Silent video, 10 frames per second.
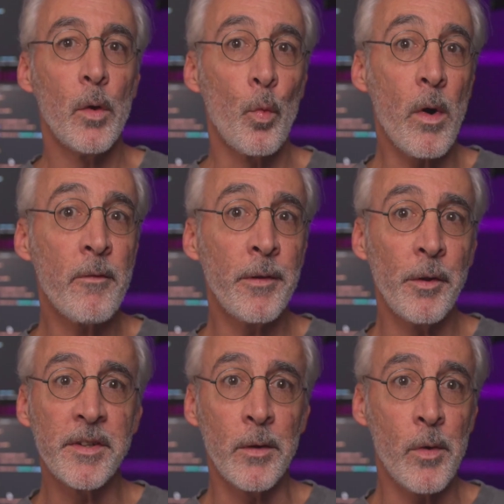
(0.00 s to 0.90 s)

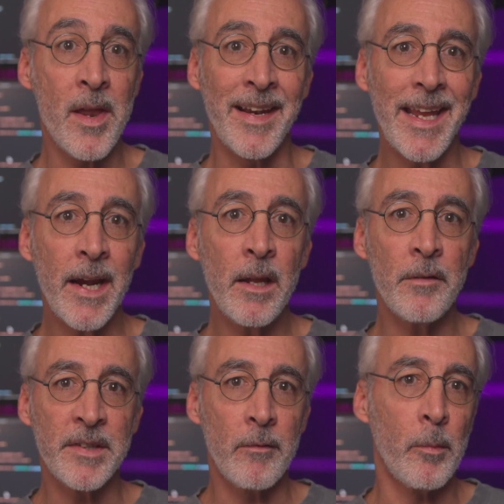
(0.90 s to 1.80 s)
Workflows can run in any of
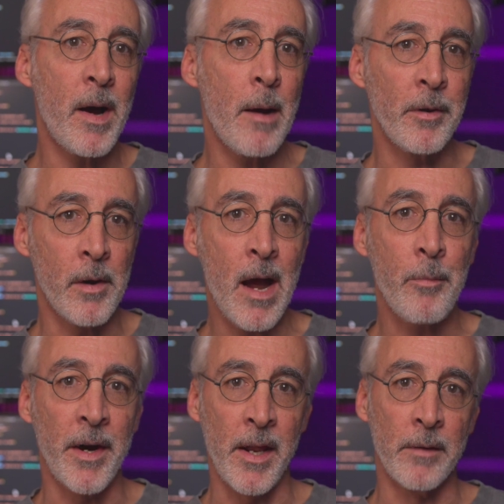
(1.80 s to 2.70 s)
several popular
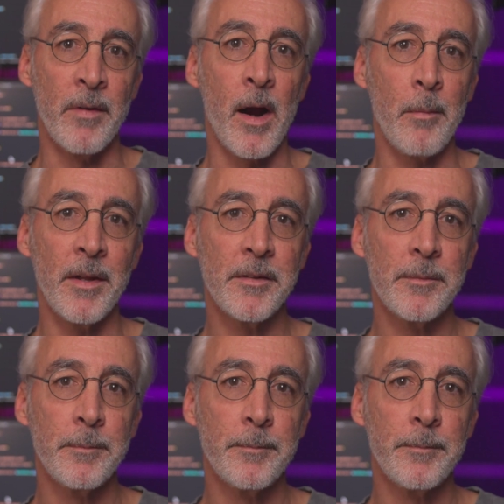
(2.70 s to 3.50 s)
operating environments.